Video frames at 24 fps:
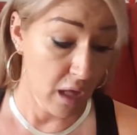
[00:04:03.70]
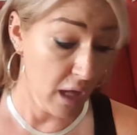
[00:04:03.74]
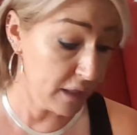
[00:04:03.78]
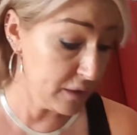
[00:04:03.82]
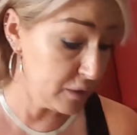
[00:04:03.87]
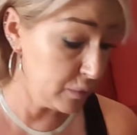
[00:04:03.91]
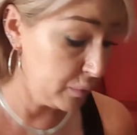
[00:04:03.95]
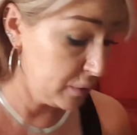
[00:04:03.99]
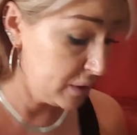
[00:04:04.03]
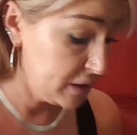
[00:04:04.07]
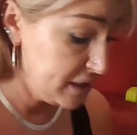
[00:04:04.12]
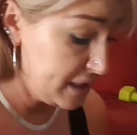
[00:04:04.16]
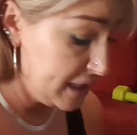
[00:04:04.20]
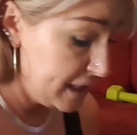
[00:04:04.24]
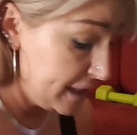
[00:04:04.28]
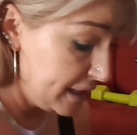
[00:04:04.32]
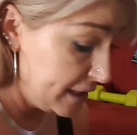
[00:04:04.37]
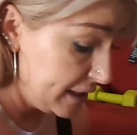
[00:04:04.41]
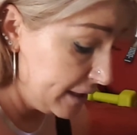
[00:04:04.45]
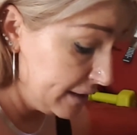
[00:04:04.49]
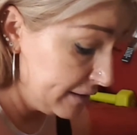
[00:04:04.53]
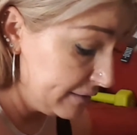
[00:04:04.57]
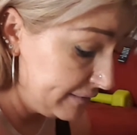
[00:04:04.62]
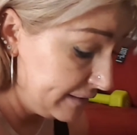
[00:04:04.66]
do want to
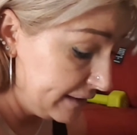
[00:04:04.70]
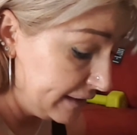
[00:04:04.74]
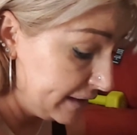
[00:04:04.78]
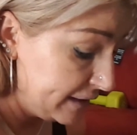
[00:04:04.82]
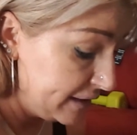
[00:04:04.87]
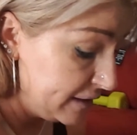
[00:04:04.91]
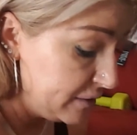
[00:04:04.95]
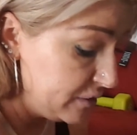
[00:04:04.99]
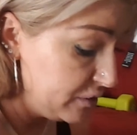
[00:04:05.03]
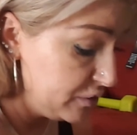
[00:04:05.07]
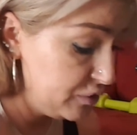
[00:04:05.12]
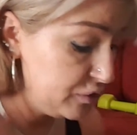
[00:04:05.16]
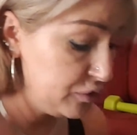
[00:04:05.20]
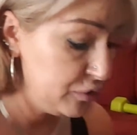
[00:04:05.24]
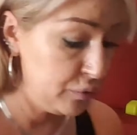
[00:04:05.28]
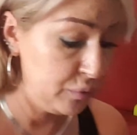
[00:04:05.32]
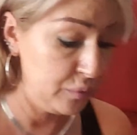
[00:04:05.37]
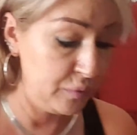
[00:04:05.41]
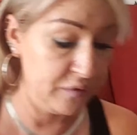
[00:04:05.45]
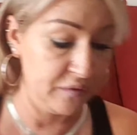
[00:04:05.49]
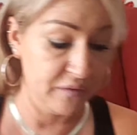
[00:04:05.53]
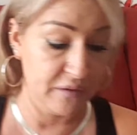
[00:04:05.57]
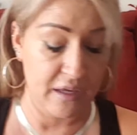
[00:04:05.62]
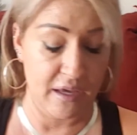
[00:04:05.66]
take a second to
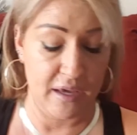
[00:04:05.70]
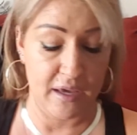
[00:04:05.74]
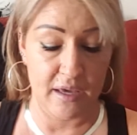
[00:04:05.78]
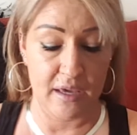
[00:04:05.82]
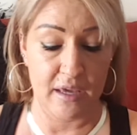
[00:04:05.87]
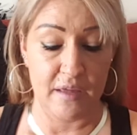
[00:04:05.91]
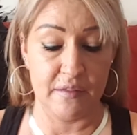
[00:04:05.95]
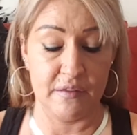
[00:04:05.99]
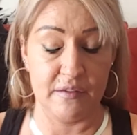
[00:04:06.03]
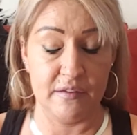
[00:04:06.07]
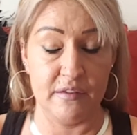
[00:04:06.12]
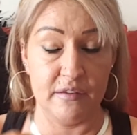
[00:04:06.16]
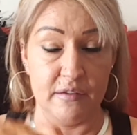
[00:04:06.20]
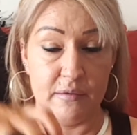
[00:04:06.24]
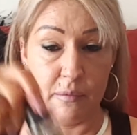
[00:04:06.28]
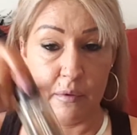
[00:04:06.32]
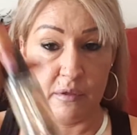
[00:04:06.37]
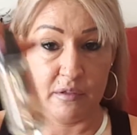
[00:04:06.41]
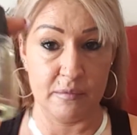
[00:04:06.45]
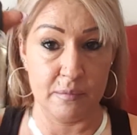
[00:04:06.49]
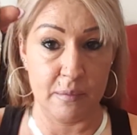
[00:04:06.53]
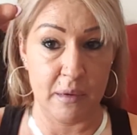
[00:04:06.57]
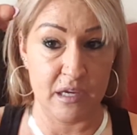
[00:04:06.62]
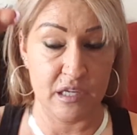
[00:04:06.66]
say, and this is my
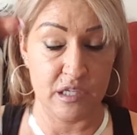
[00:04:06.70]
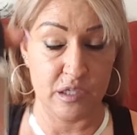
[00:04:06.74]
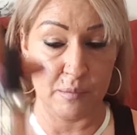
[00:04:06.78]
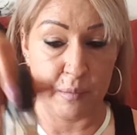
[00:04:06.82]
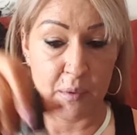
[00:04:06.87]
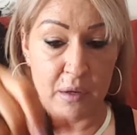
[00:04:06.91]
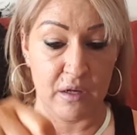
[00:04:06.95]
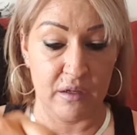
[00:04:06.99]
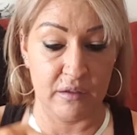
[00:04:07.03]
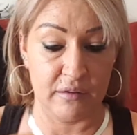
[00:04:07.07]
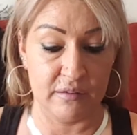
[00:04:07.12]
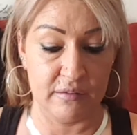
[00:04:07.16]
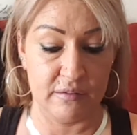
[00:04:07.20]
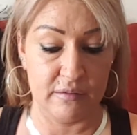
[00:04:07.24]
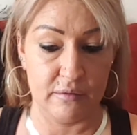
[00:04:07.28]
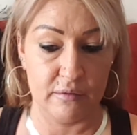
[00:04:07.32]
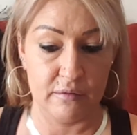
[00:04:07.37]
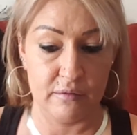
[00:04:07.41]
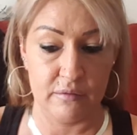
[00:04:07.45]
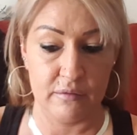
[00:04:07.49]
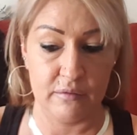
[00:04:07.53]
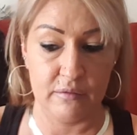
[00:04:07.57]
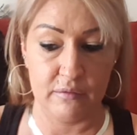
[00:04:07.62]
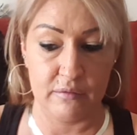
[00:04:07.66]
Smasbox
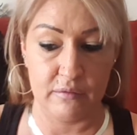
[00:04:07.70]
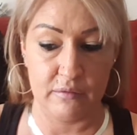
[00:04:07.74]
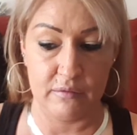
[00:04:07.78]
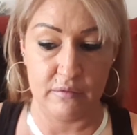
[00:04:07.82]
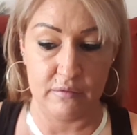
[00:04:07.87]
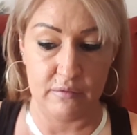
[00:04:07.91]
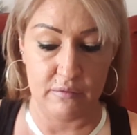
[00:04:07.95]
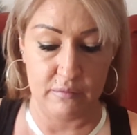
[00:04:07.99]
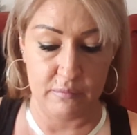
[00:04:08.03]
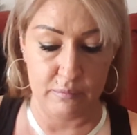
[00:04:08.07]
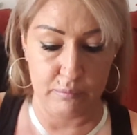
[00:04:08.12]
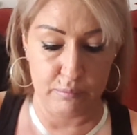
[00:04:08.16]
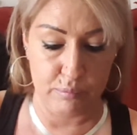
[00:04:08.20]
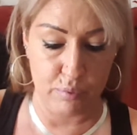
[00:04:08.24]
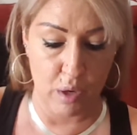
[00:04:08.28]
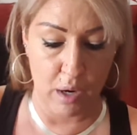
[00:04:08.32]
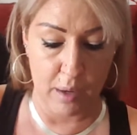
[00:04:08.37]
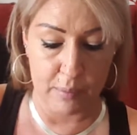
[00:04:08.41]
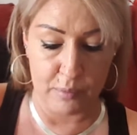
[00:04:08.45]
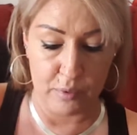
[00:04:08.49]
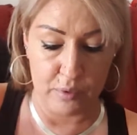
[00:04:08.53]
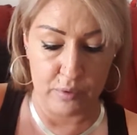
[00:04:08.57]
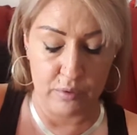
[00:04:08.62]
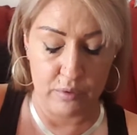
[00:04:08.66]

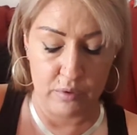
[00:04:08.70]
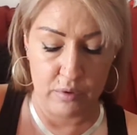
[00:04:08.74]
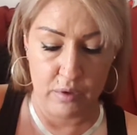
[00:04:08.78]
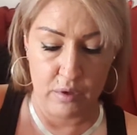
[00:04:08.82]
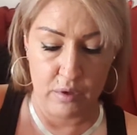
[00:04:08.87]
primer